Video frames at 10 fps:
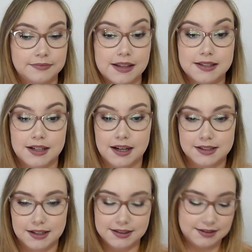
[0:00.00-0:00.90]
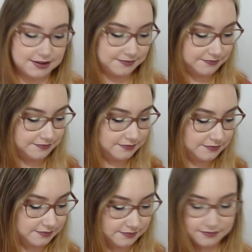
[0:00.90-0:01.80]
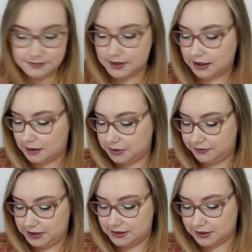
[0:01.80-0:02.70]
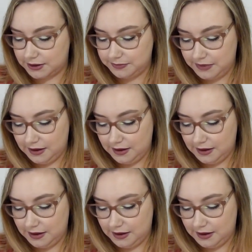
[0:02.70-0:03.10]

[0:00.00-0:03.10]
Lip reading: star signs a couple of years ago.